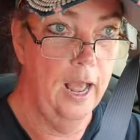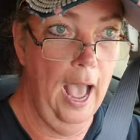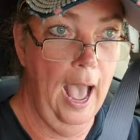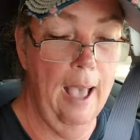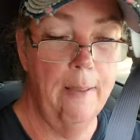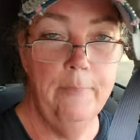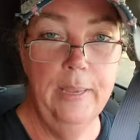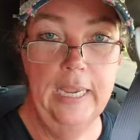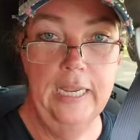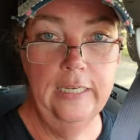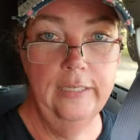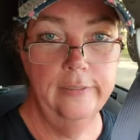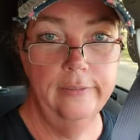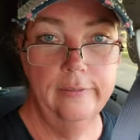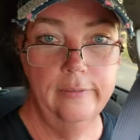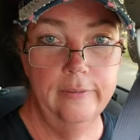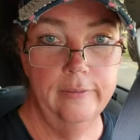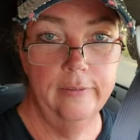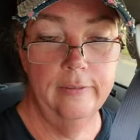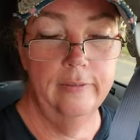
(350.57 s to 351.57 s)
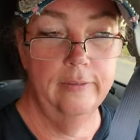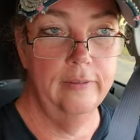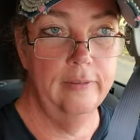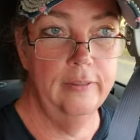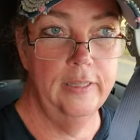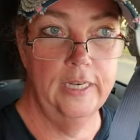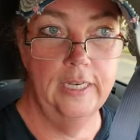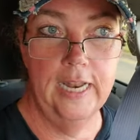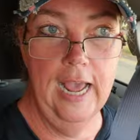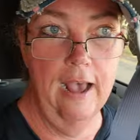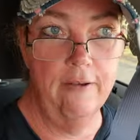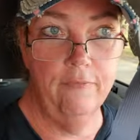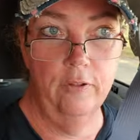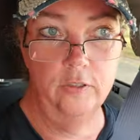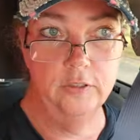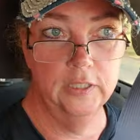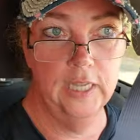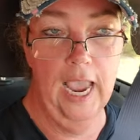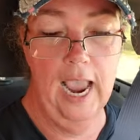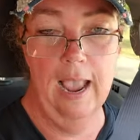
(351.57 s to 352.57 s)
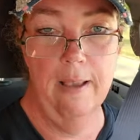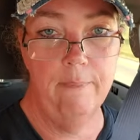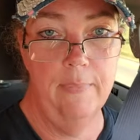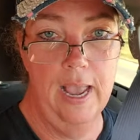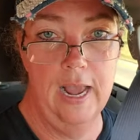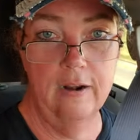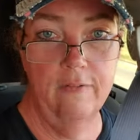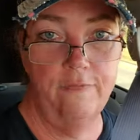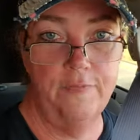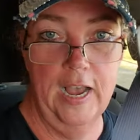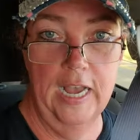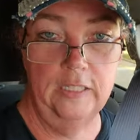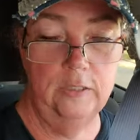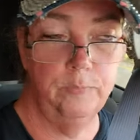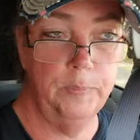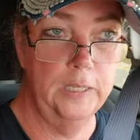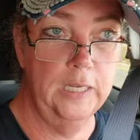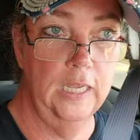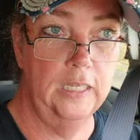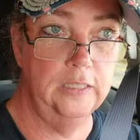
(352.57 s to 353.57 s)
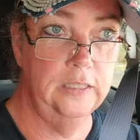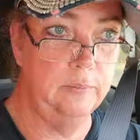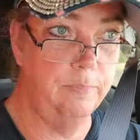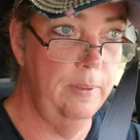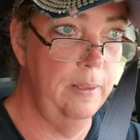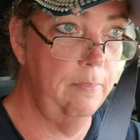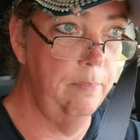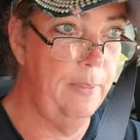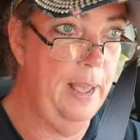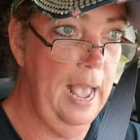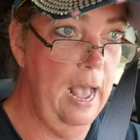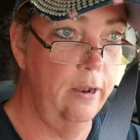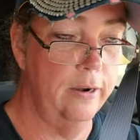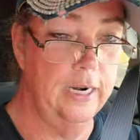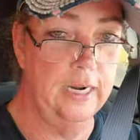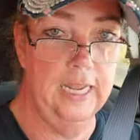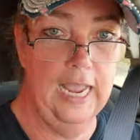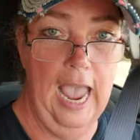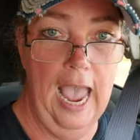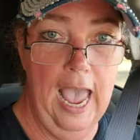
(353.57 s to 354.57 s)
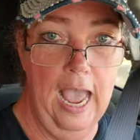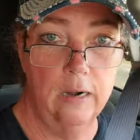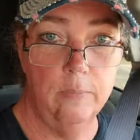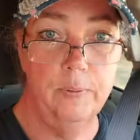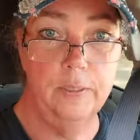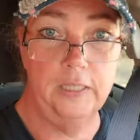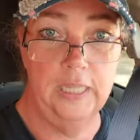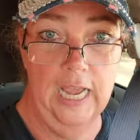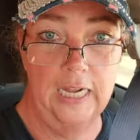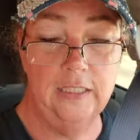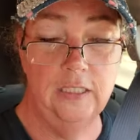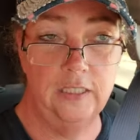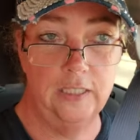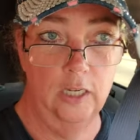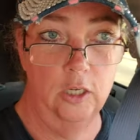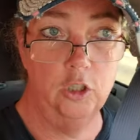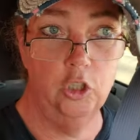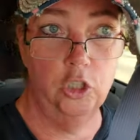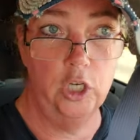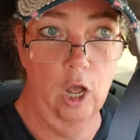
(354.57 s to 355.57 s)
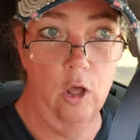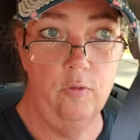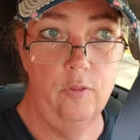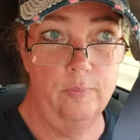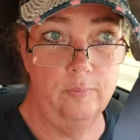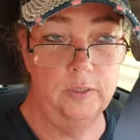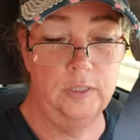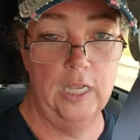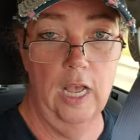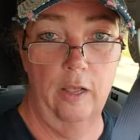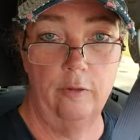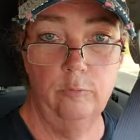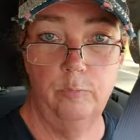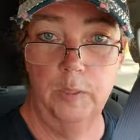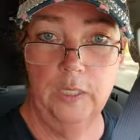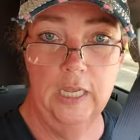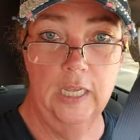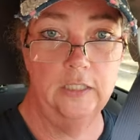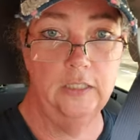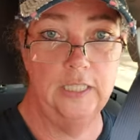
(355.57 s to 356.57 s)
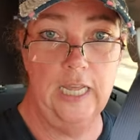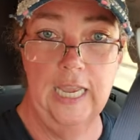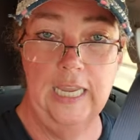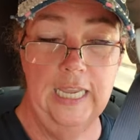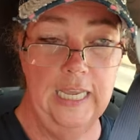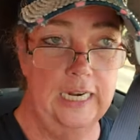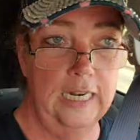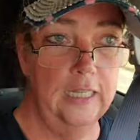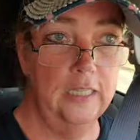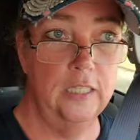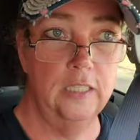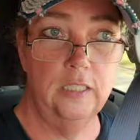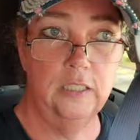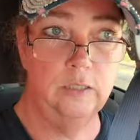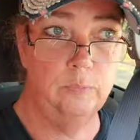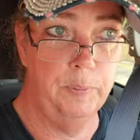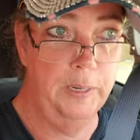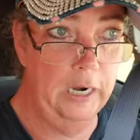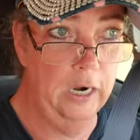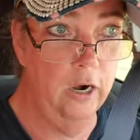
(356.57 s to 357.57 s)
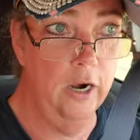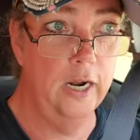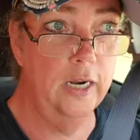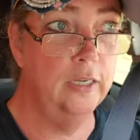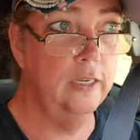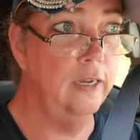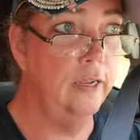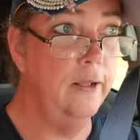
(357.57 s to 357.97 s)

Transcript: I mean, the devils can't manifest because they've been bound and gagged, but they still show themselves because they get in the spirit